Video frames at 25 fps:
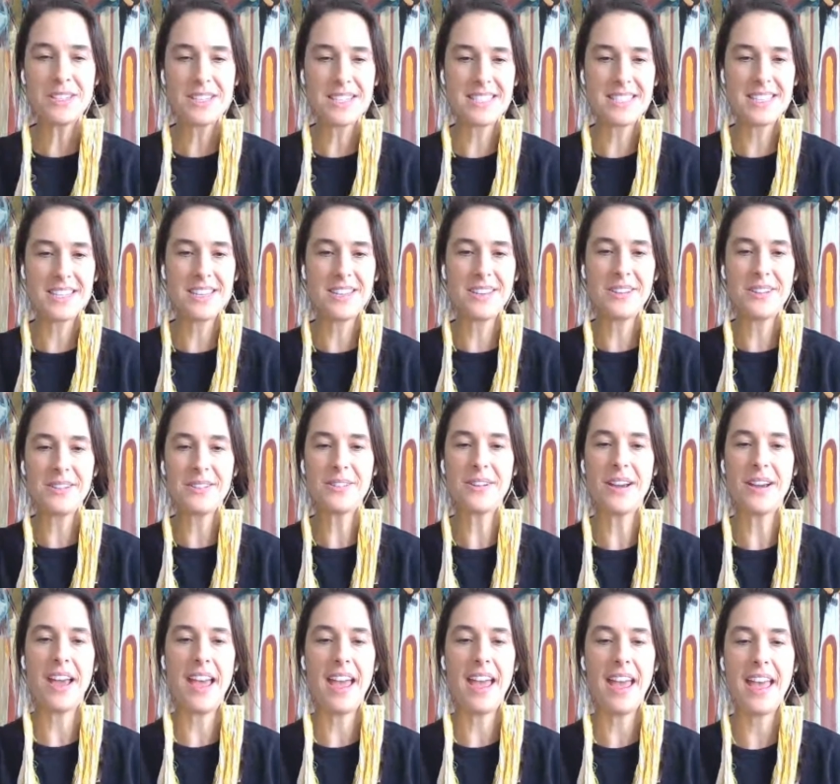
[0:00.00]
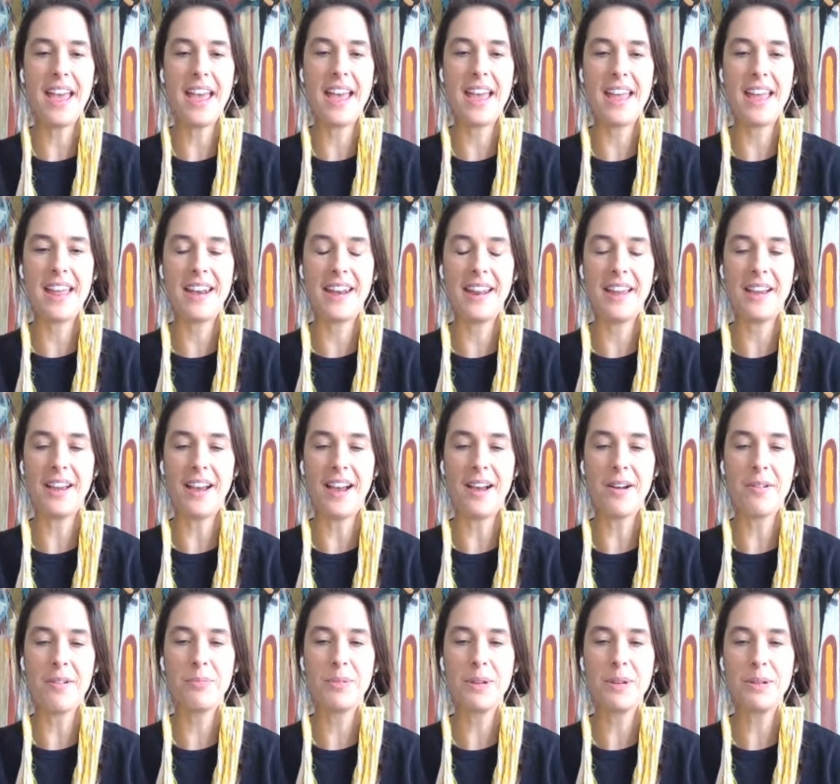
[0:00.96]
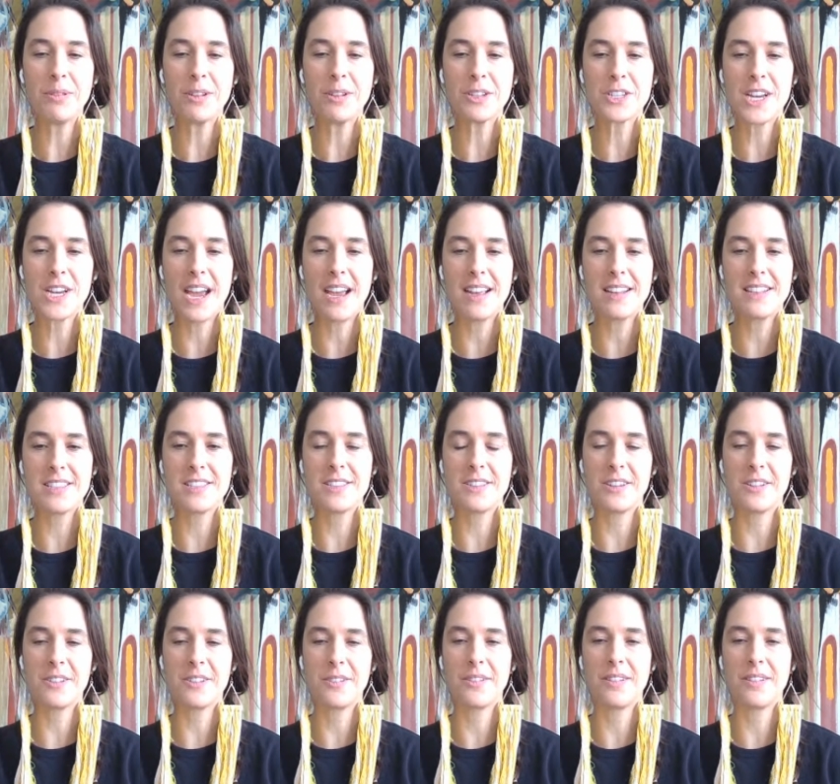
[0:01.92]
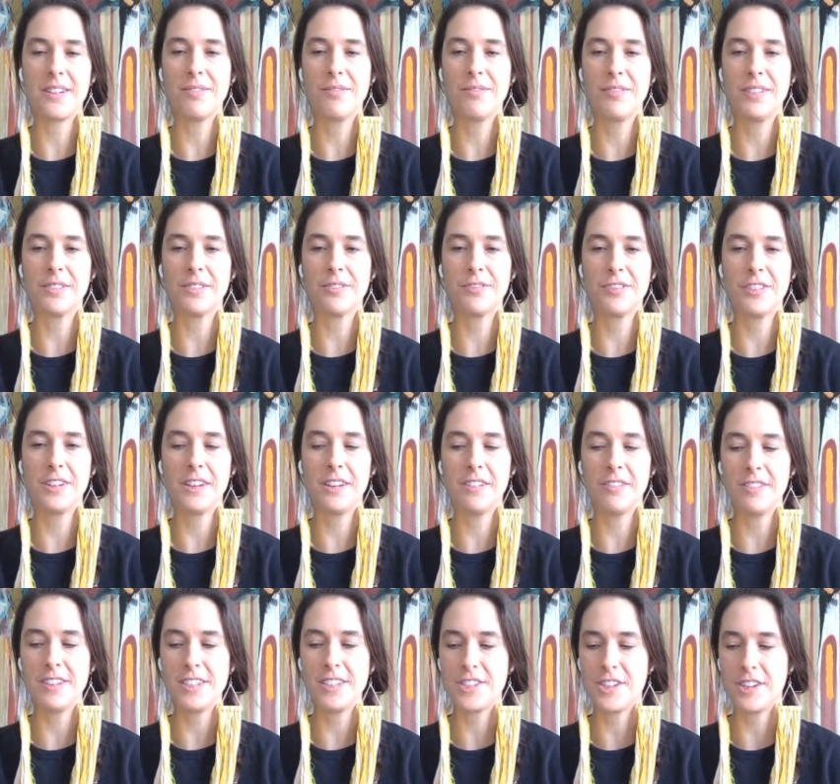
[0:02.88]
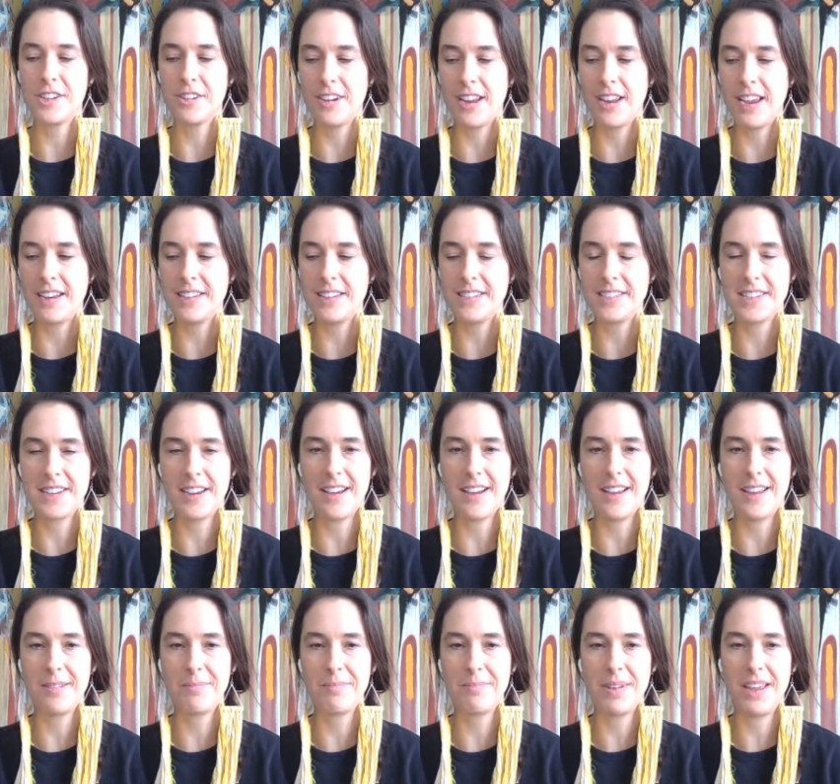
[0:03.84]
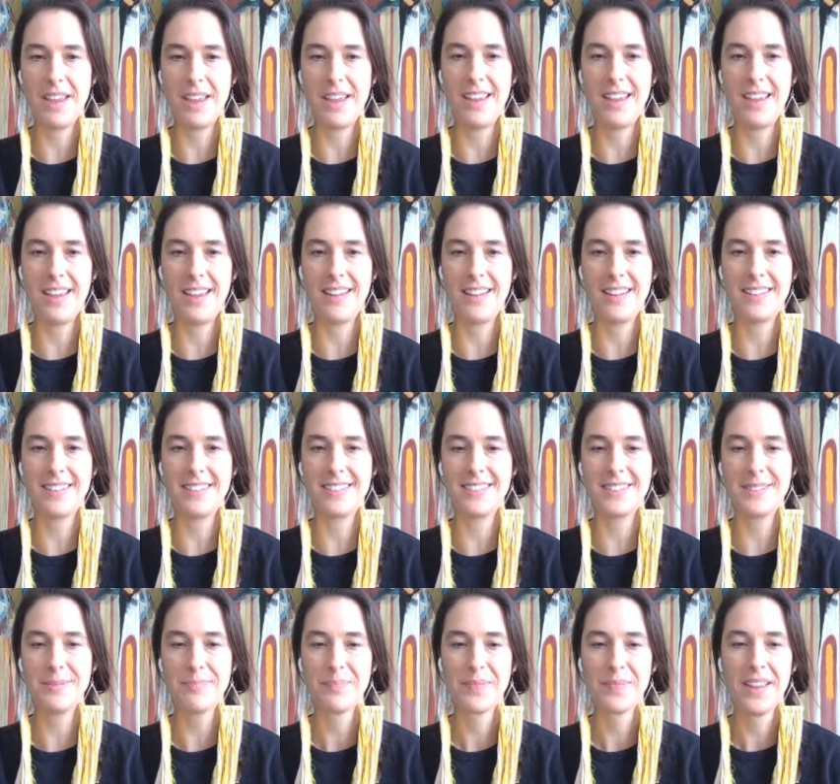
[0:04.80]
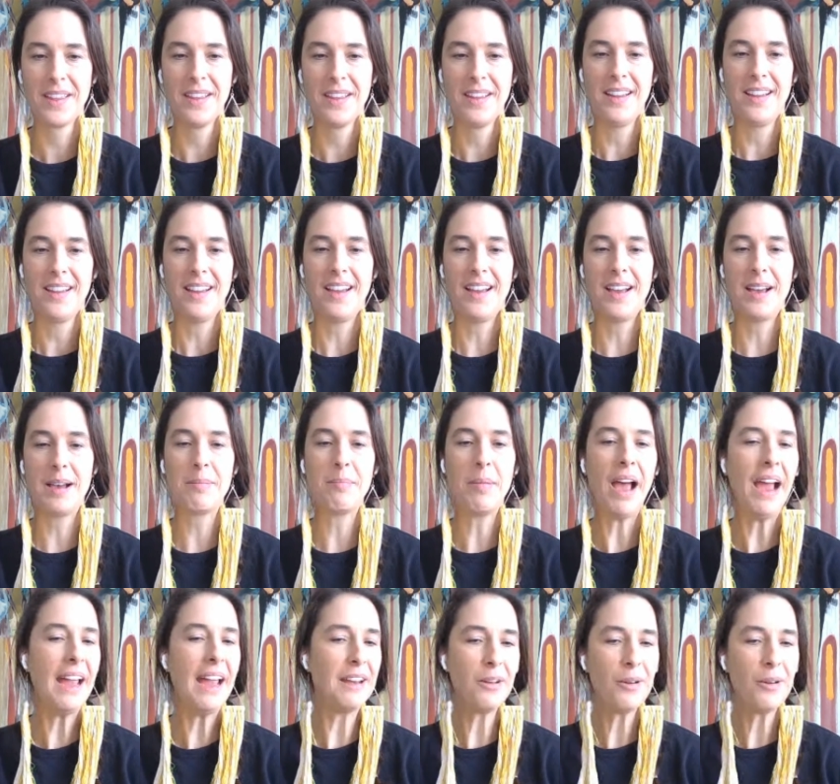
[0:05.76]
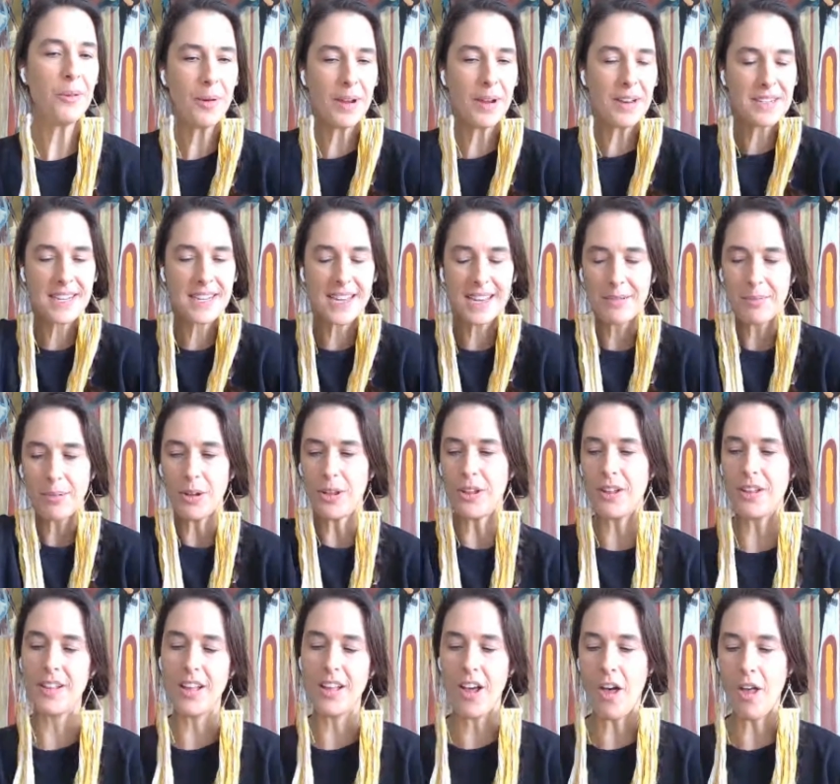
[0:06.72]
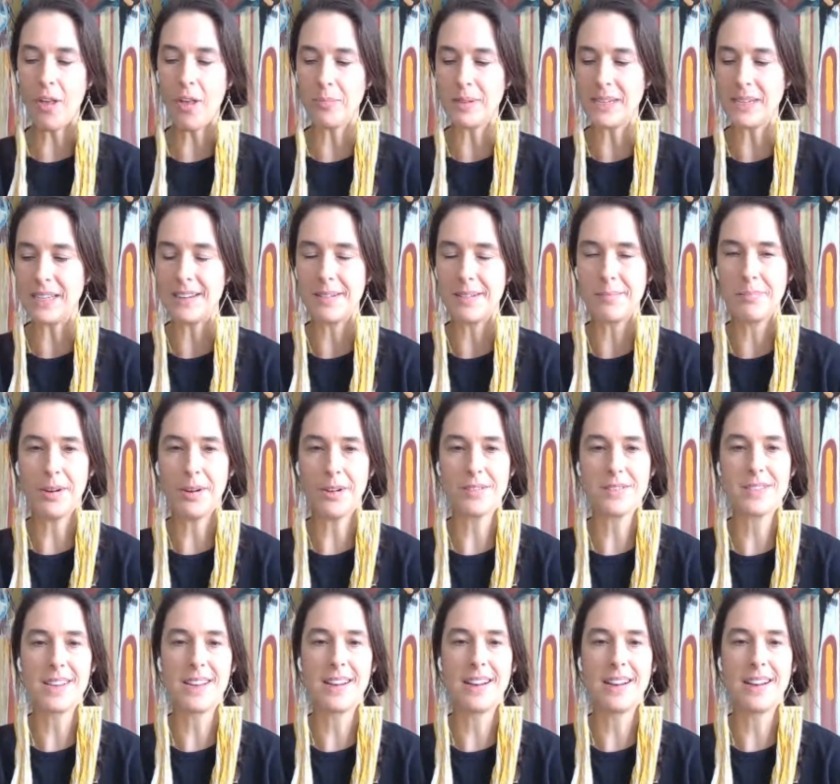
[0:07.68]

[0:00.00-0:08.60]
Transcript: to see you, and uh, we will chat soon. Feel free to reach out anytime, and. Um, I know one day we'll all meet in person